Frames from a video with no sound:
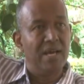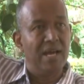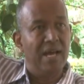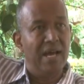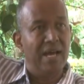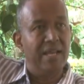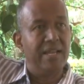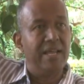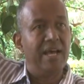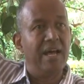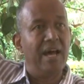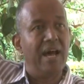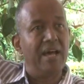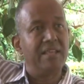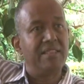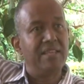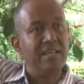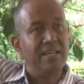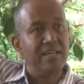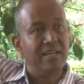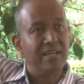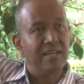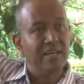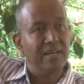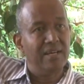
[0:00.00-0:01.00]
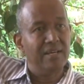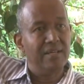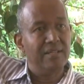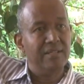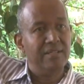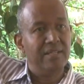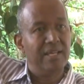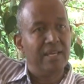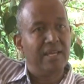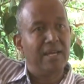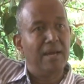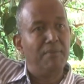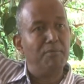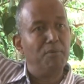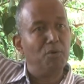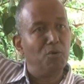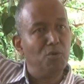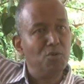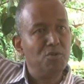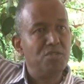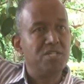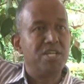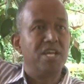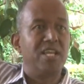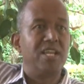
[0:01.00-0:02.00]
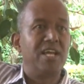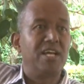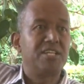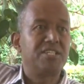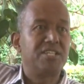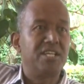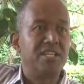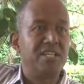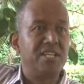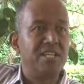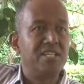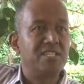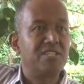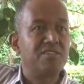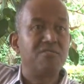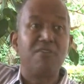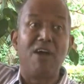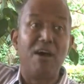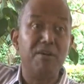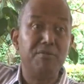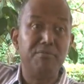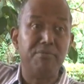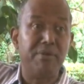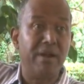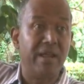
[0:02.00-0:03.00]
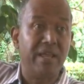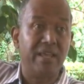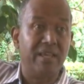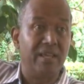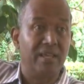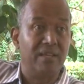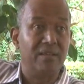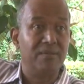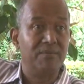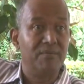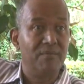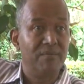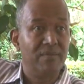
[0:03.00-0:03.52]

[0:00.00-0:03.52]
And I think the Kamukunji election is groundbreaking.